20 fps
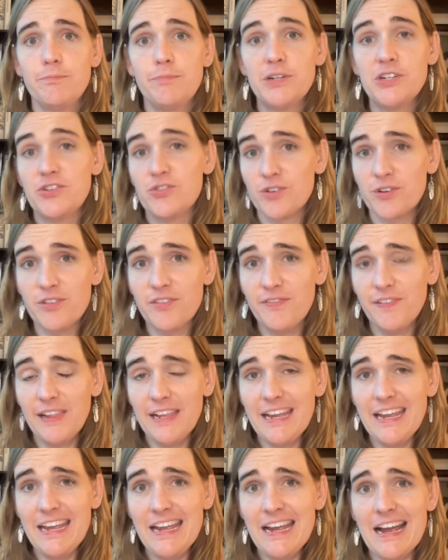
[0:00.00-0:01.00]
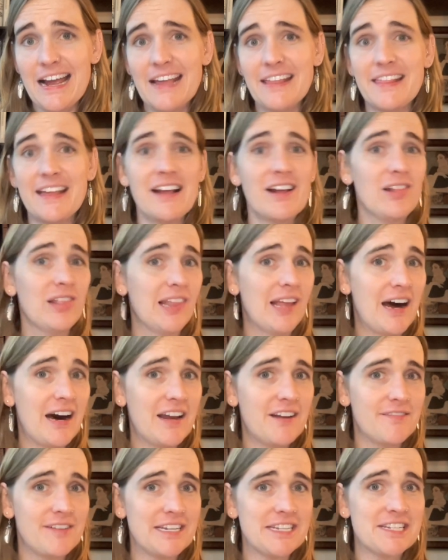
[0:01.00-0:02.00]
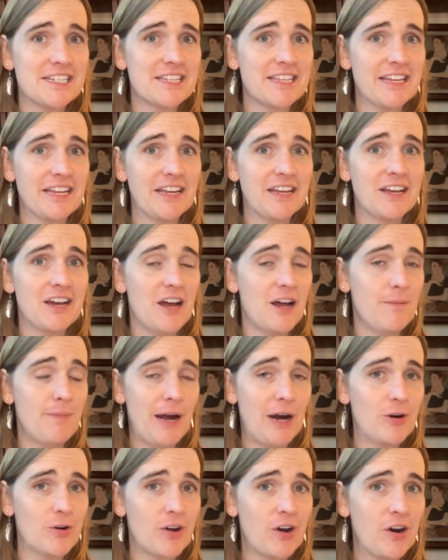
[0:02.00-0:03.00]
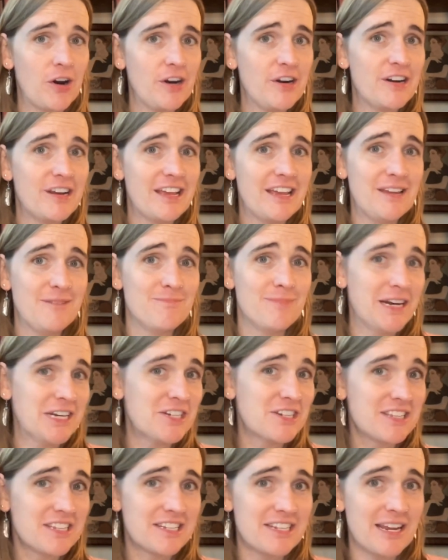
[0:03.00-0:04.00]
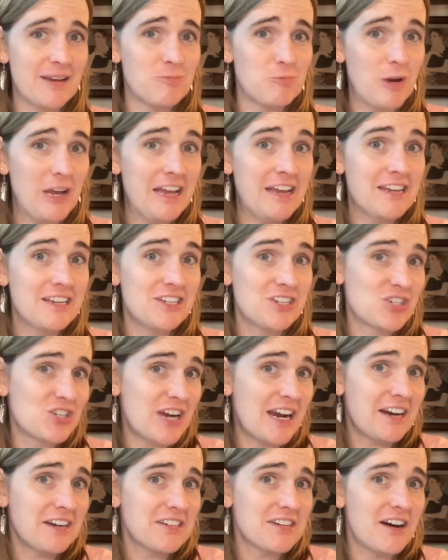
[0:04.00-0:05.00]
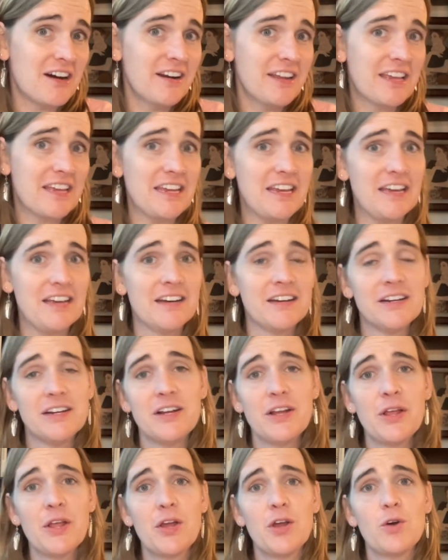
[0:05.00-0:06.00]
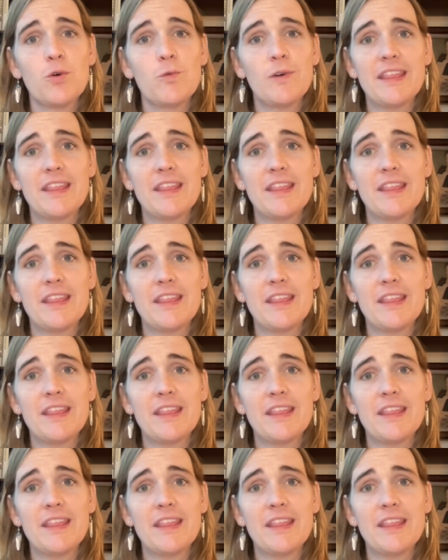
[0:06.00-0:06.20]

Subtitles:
But truthfully, I think a lot of us think about art in much the same way as Jack Donaghy. We